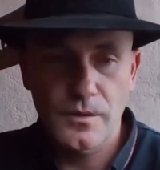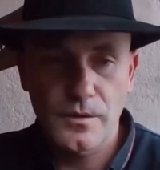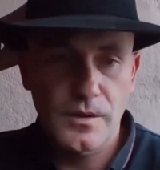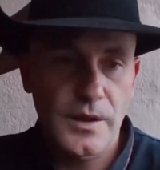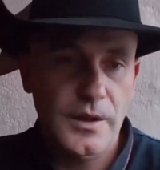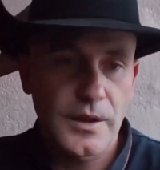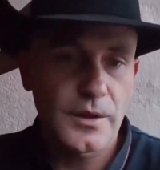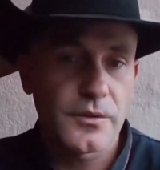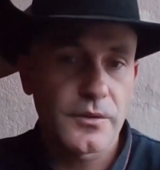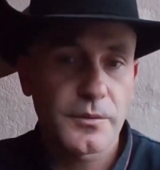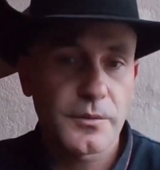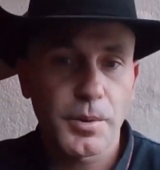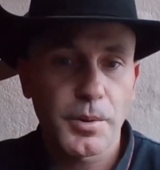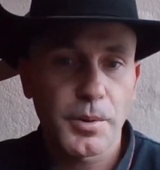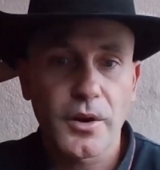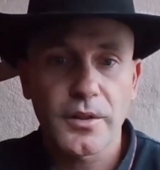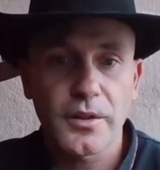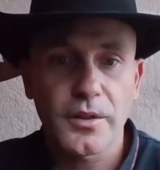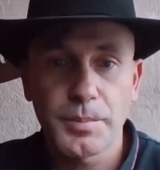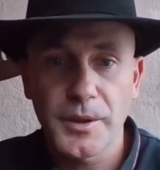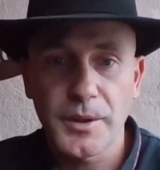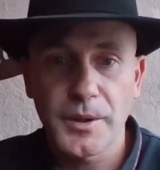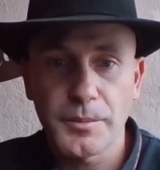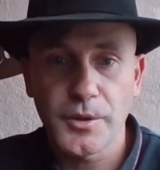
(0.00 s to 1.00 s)
he was
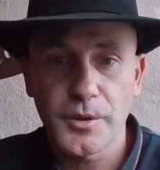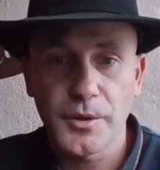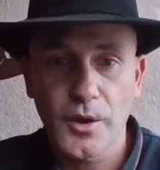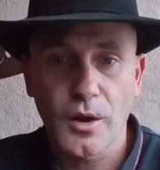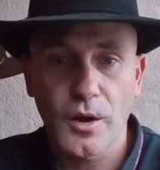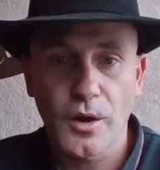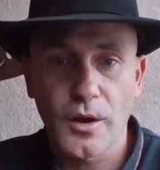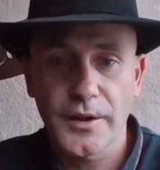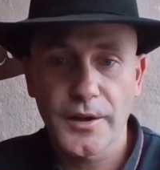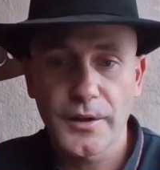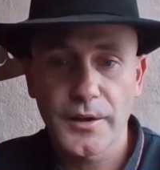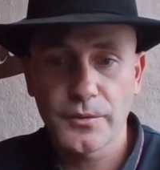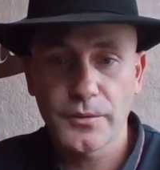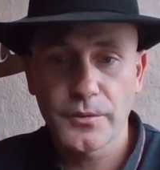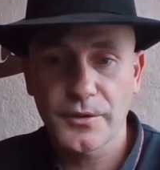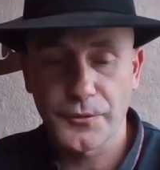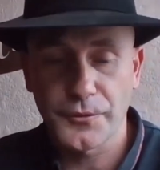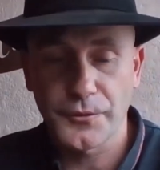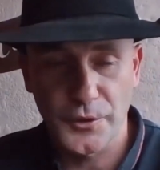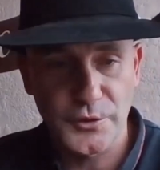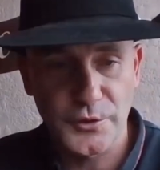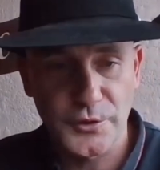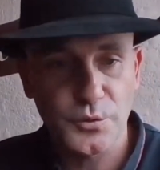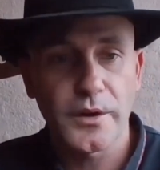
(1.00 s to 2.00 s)
part of the PBR. He was
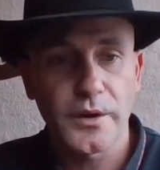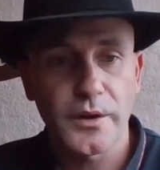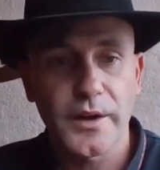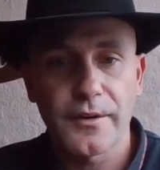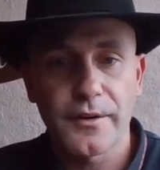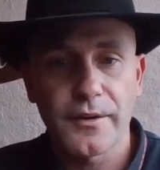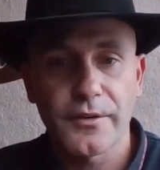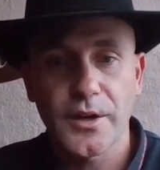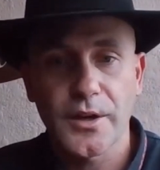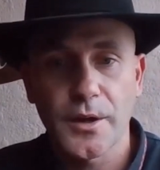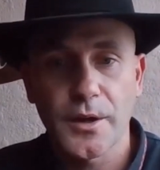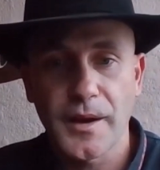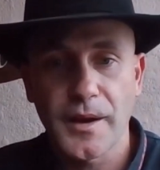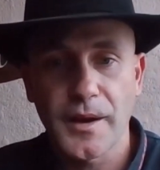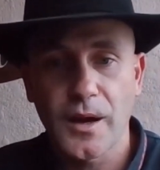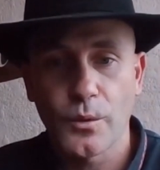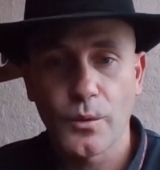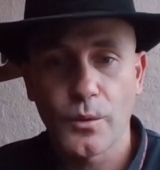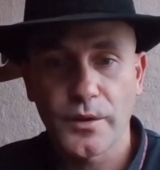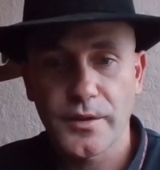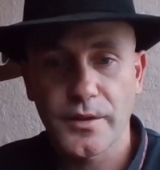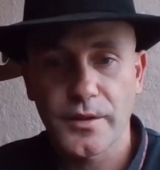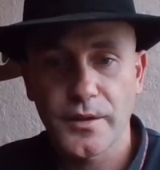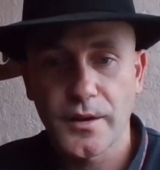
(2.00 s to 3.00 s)
the first one to ever come
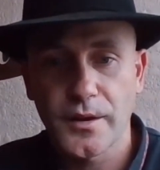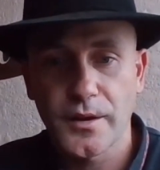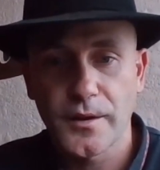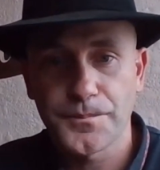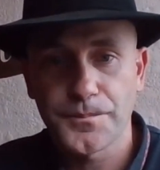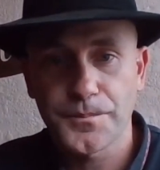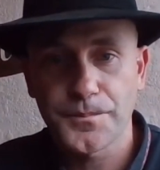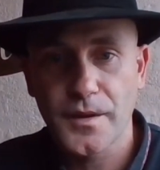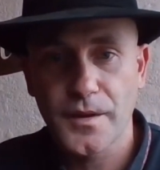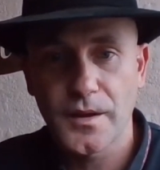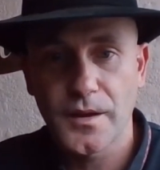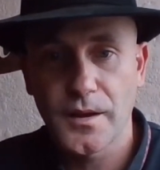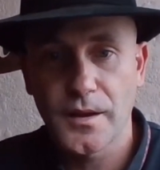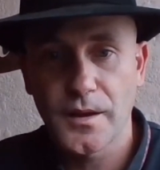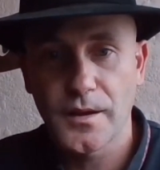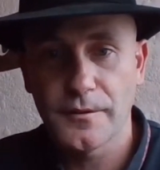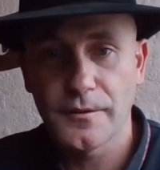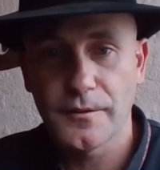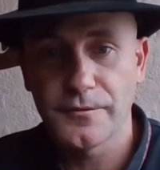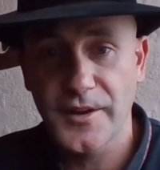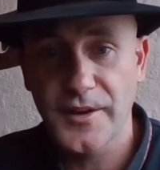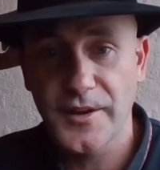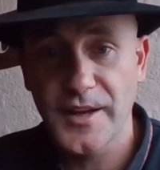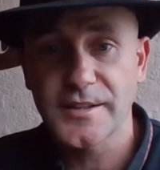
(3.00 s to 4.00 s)
out with a
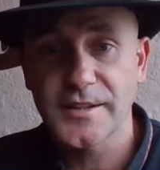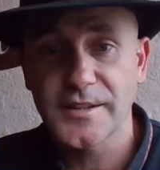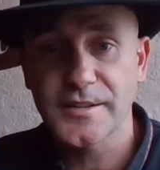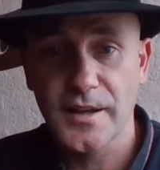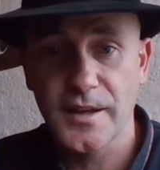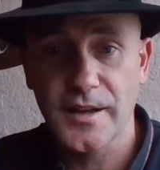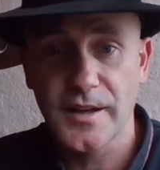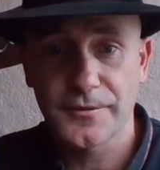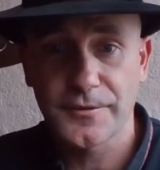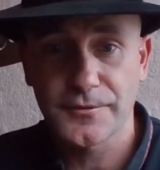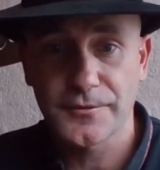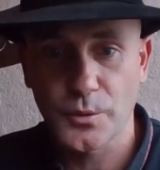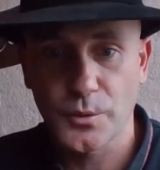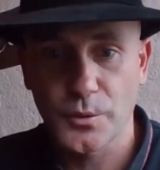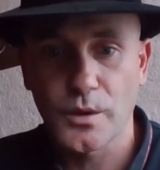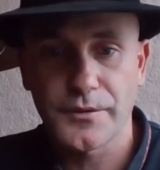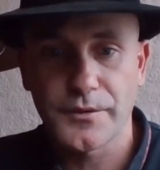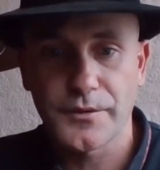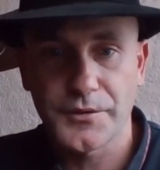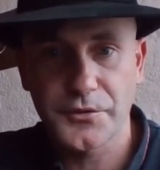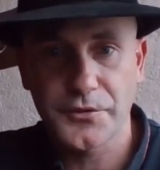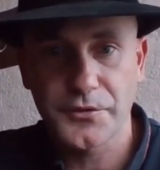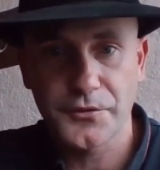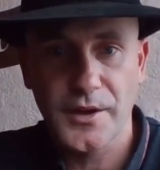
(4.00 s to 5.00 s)
vest after
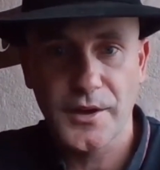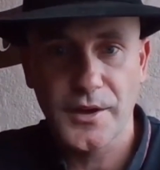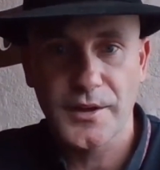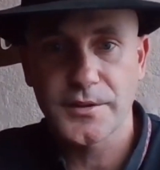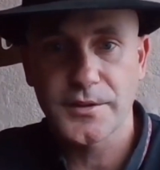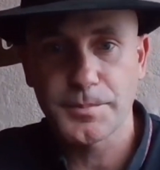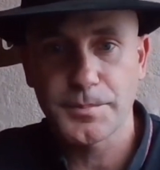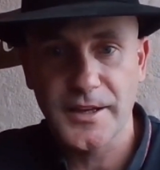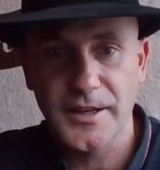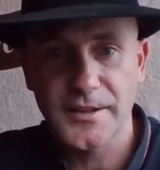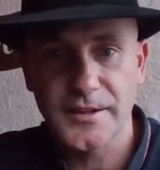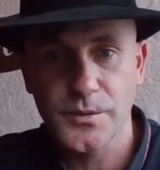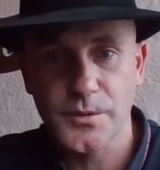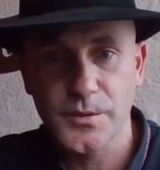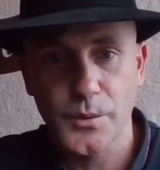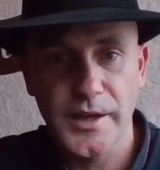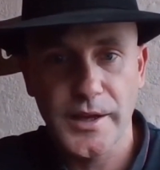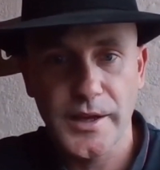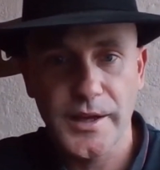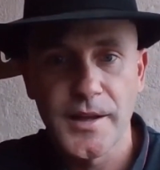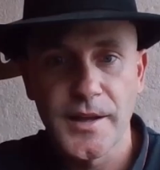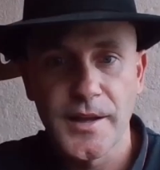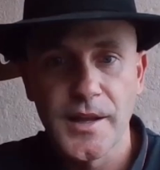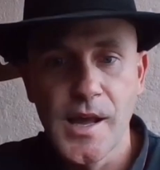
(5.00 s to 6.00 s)
one of his friends passed
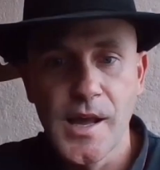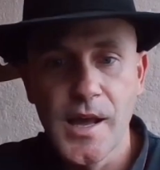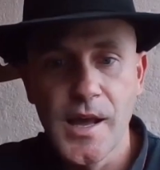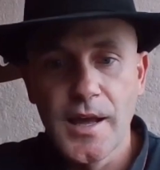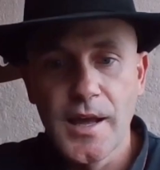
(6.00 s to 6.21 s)
away.